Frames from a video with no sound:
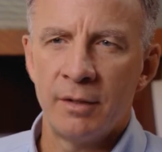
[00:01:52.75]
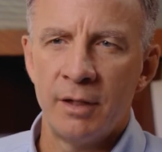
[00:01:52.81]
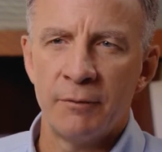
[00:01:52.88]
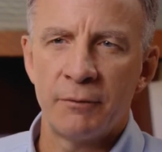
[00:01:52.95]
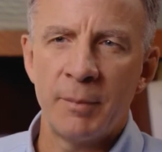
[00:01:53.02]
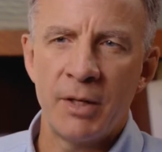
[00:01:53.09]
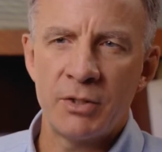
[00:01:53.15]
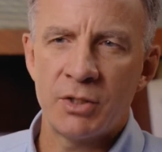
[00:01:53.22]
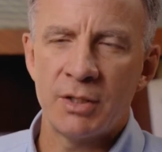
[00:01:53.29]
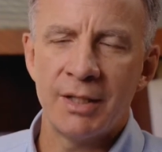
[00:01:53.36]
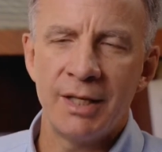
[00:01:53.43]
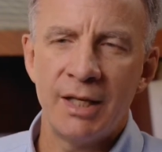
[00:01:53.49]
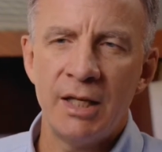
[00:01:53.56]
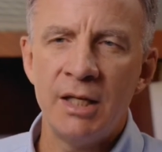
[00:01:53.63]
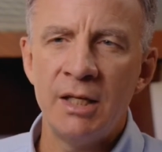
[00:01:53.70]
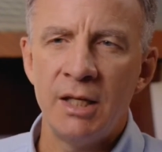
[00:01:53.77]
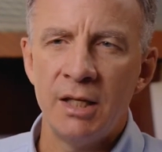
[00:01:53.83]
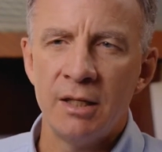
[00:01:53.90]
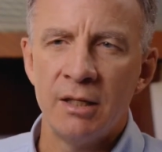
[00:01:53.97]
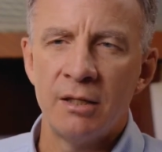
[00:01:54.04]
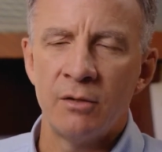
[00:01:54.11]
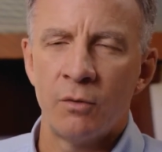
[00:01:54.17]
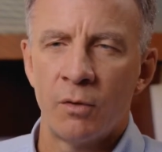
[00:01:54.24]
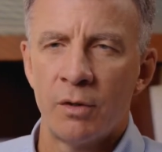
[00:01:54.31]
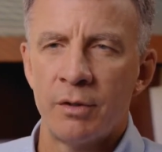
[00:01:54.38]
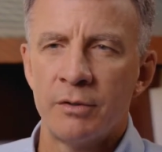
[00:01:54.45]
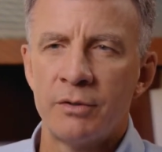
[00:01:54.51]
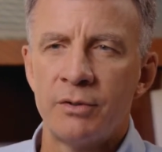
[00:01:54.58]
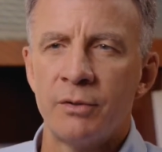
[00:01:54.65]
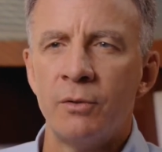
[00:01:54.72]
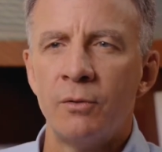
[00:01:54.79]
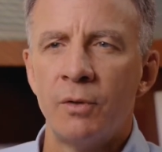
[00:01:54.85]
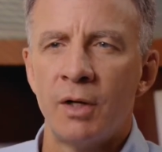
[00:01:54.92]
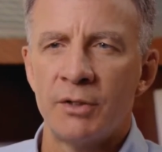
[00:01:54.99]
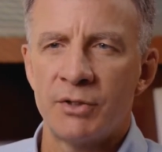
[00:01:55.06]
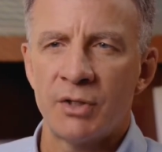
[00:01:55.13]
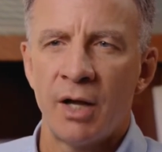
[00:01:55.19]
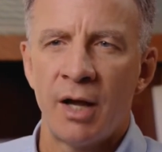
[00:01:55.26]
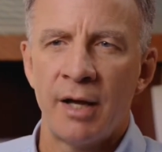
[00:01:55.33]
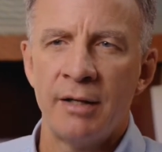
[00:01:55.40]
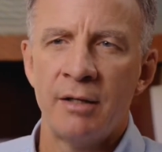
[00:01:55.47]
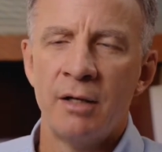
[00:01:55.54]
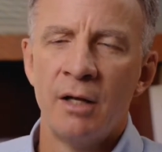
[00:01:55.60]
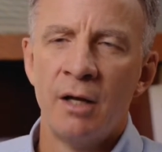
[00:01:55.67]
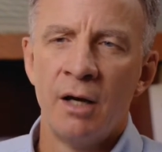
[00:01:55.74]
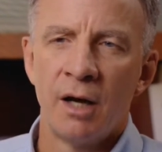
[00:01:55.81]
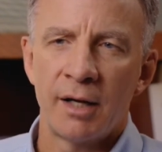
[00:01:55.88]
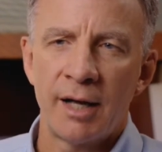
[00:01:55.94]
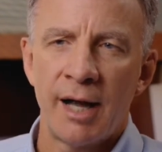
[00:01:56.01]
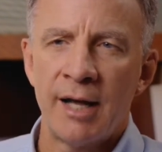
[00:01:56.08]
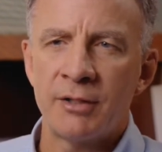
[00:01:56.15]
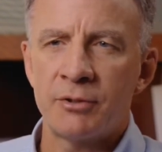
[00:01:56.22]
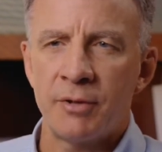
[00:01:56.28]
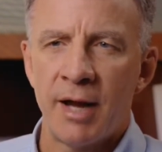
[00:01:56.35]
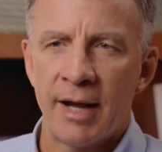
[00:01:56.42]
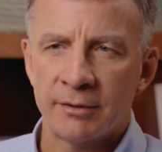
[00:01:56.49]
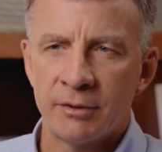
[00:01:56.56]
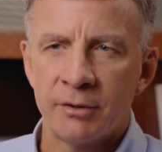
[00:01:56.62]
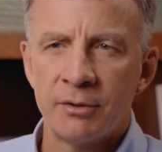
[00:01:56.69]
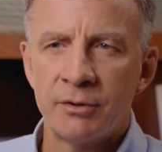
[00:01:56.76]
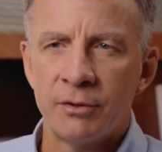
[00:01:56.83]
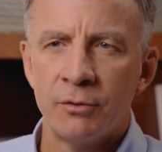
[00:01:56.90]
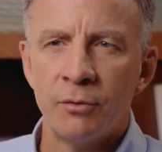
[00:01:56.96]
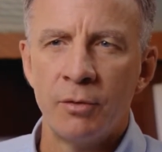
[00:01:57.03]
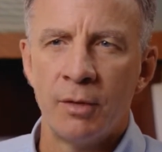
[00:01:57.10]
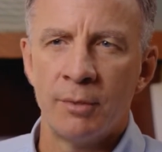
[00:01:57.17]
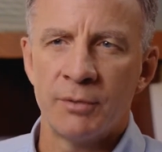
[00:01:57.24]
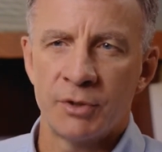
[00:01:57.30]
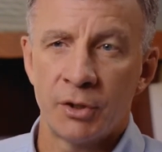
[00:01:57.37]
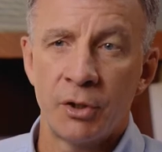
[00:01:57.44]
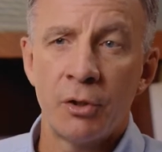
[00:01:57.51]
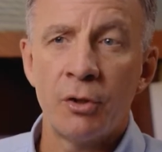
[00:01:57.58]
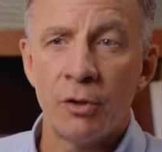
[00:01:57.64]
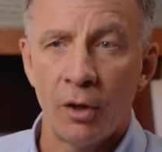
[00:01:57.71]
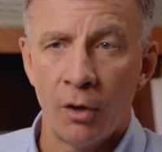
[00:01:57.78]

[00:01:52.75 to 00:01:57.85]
the information that he needed in order to assign a contractor to secure the